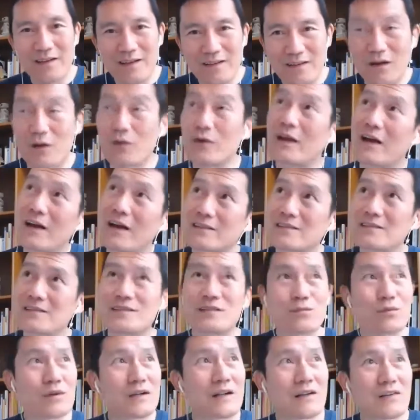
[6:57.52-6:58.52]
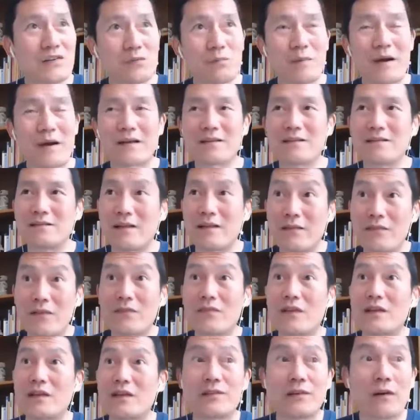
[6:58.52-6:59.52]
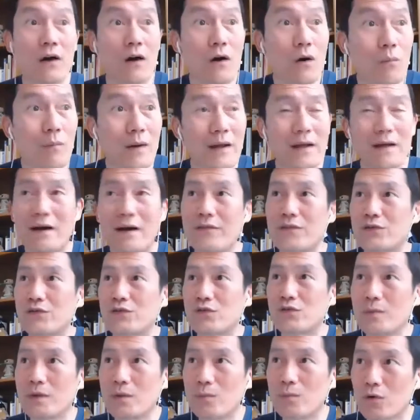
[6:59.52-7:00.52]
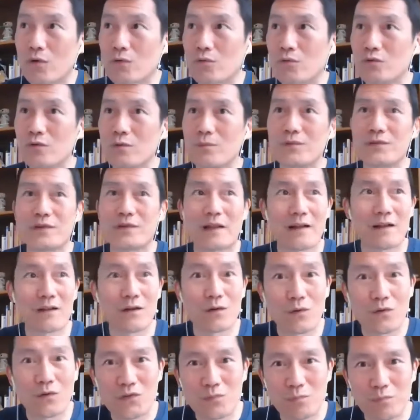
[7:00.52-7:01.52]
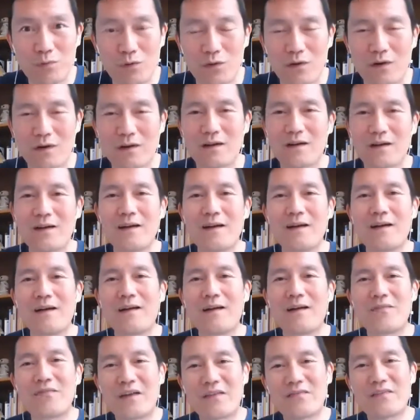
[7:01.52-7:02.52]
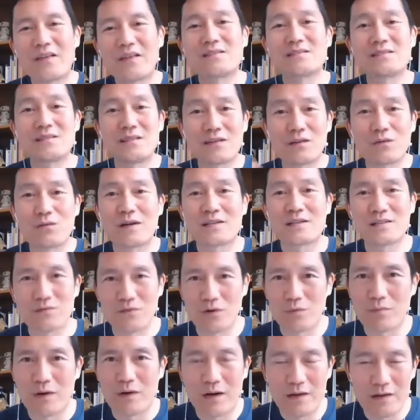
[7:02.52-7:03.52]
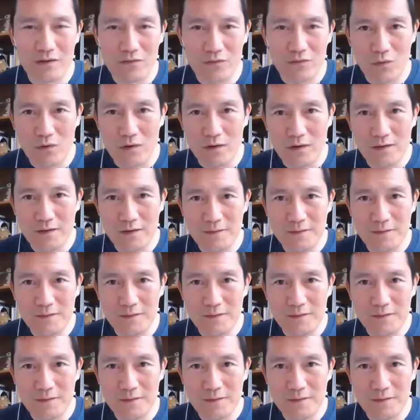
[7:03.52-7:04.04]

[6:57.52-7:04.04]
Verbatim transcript: oh yes this is what i expected and then they see oh my god there's so many more rooms that i can go explore then they see the rest of your body of work